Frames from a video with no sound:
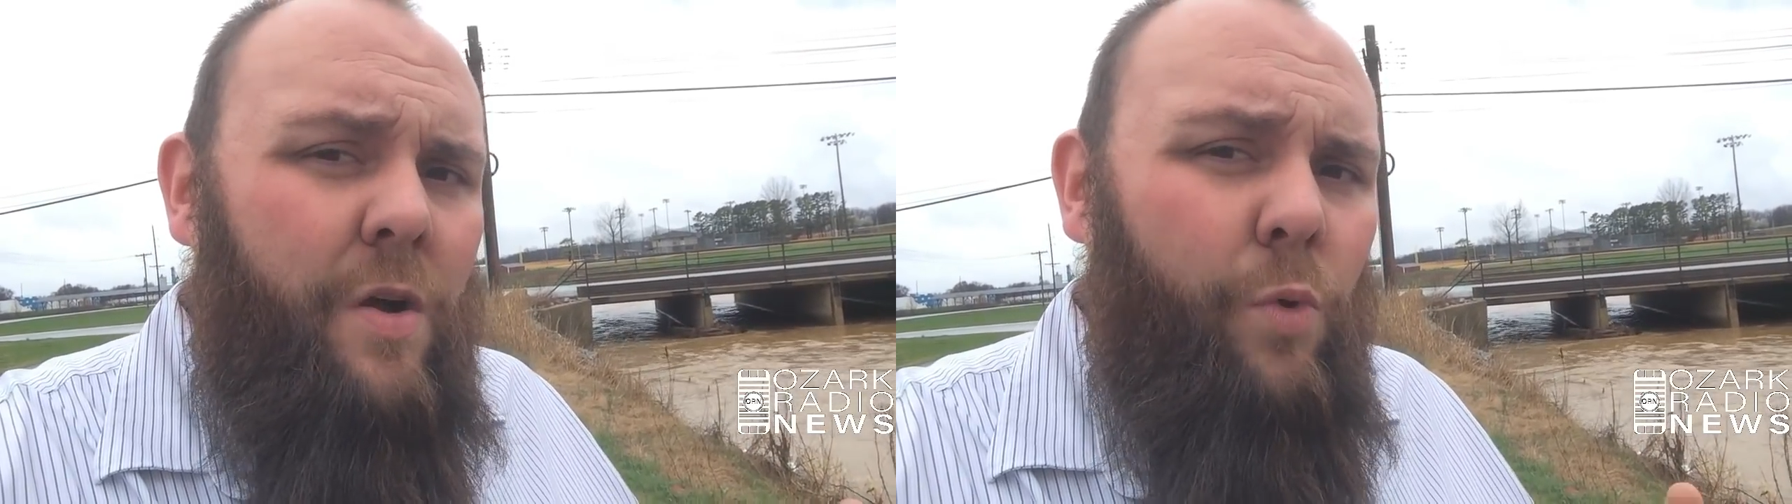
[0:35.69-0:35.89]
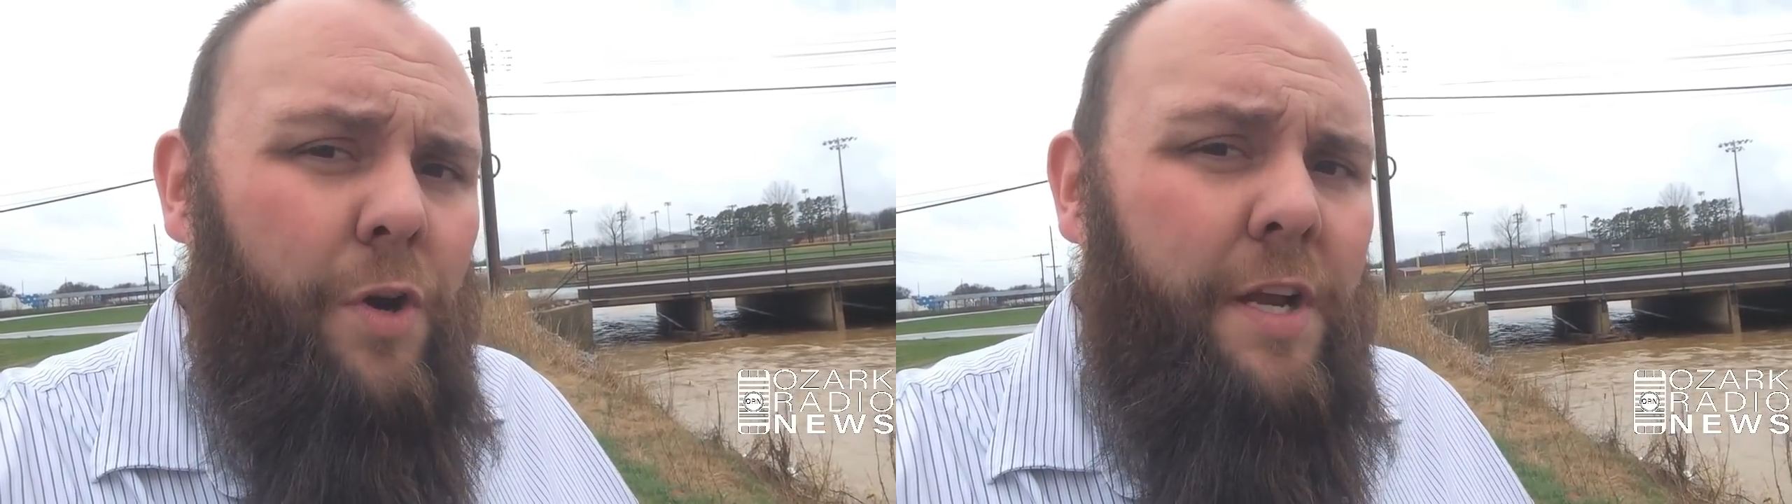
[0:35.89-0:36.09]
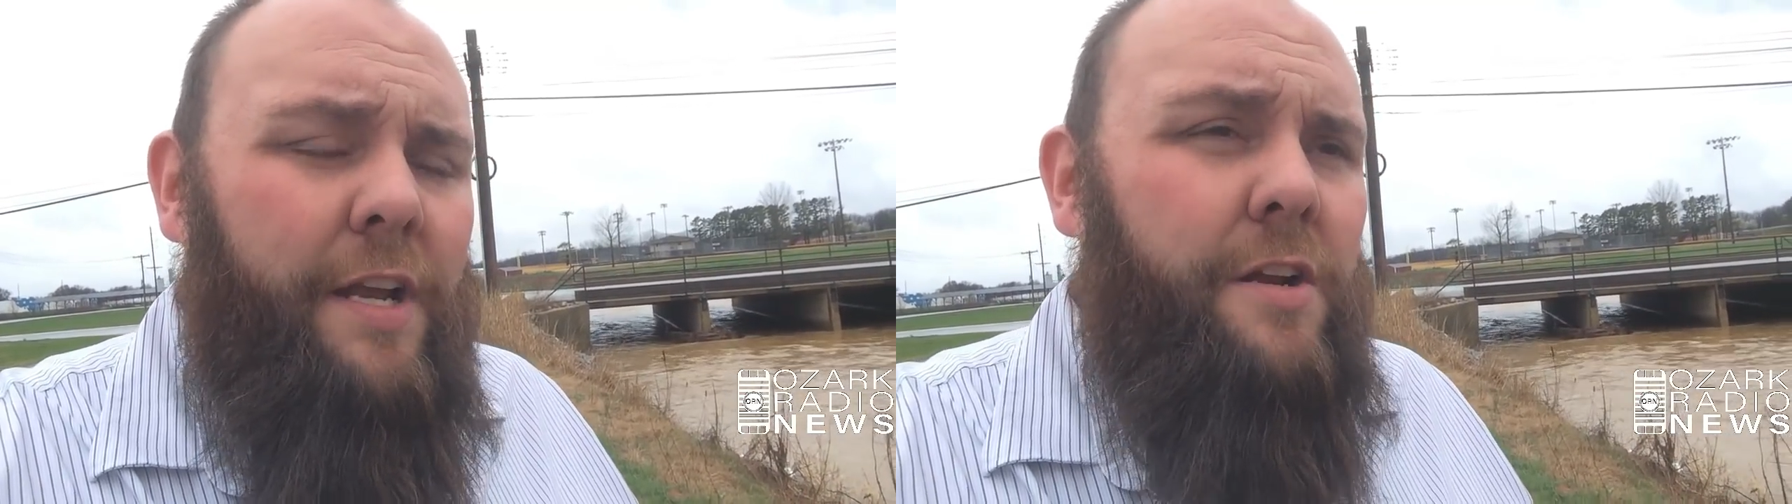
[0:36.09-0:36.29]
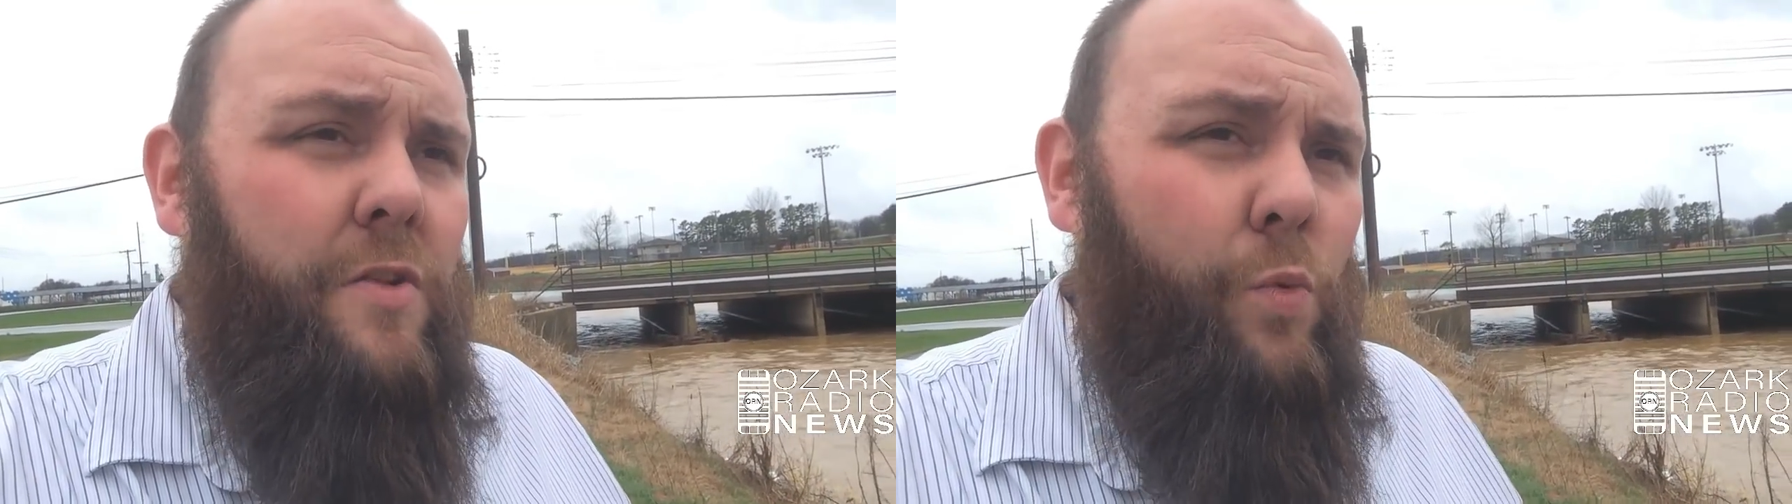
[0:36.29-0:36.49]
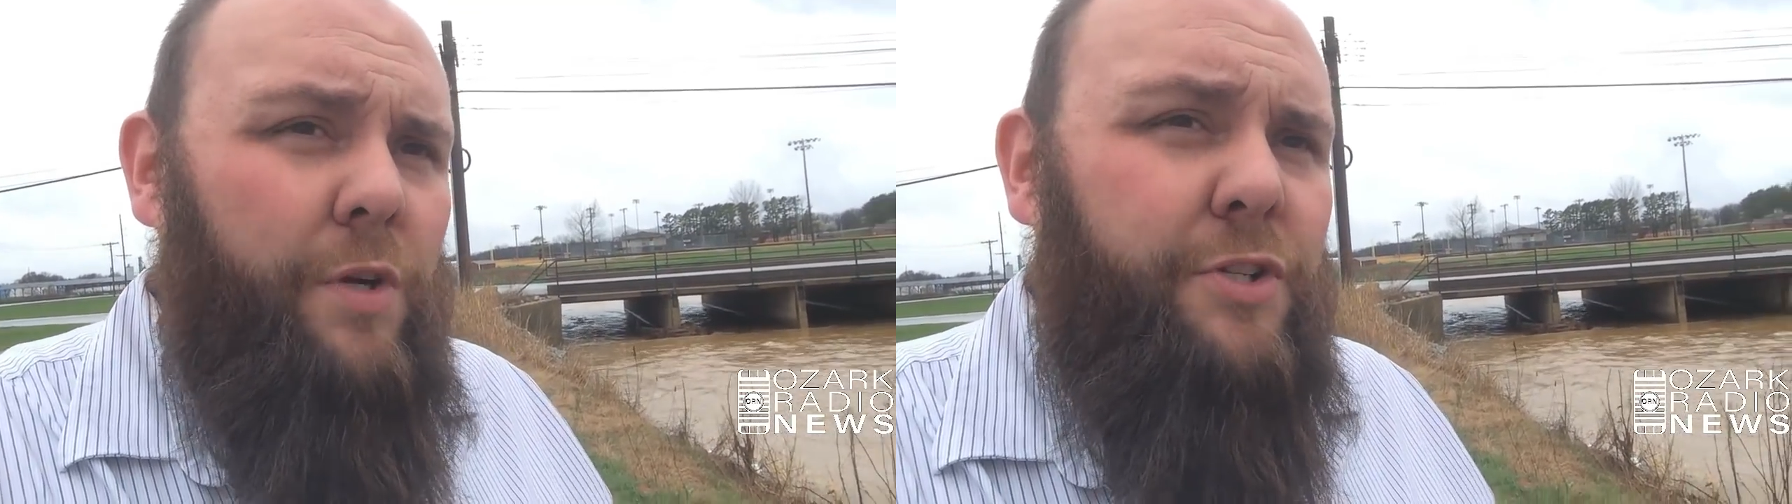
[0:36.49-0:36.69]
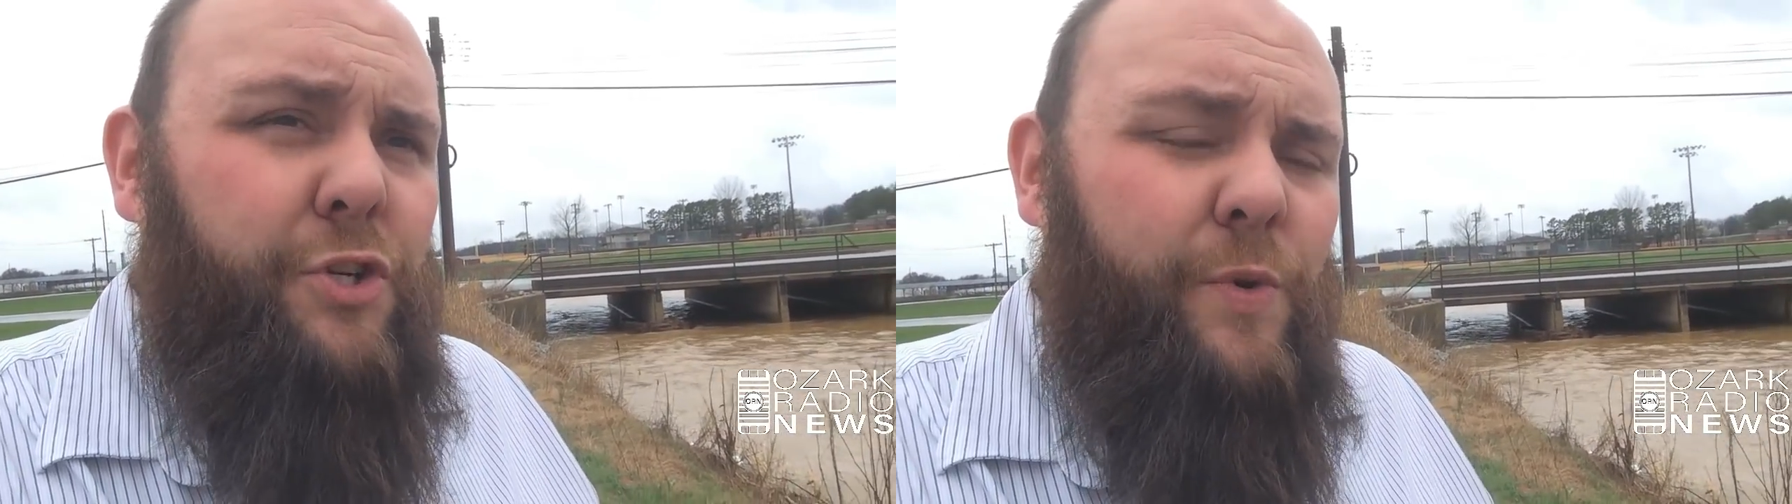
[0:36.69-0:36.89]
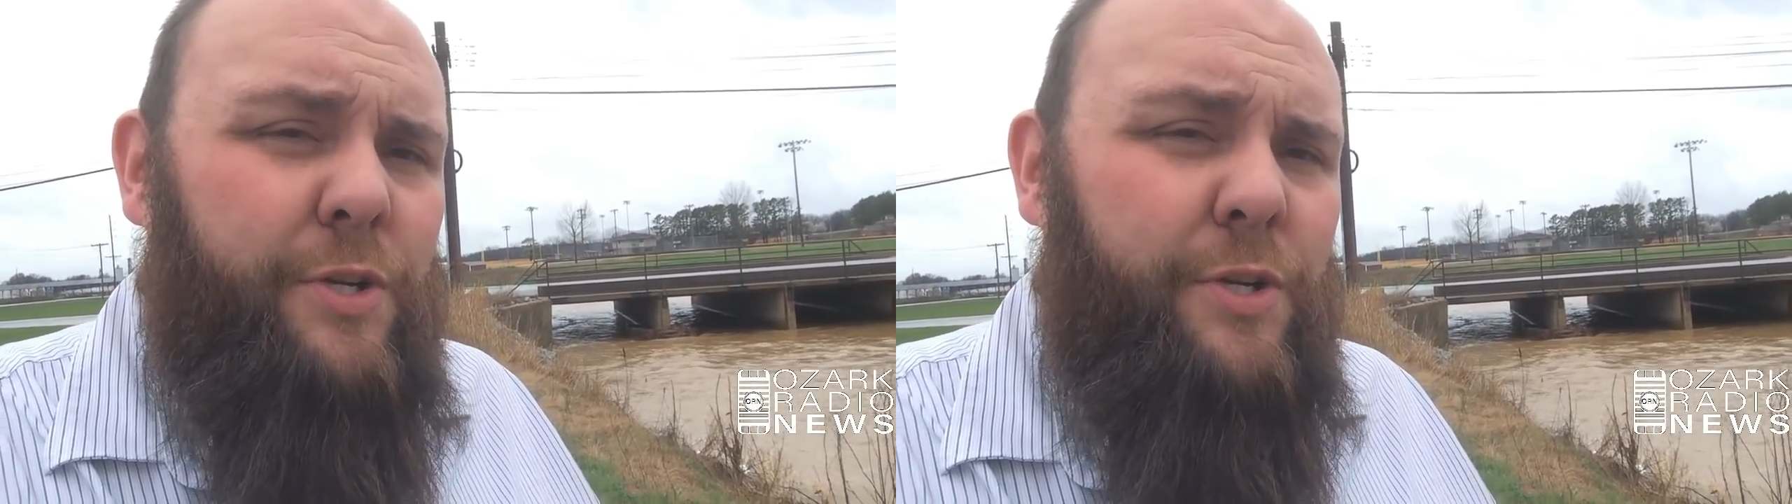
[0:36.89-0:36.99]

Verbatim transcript: We're going to get another one to two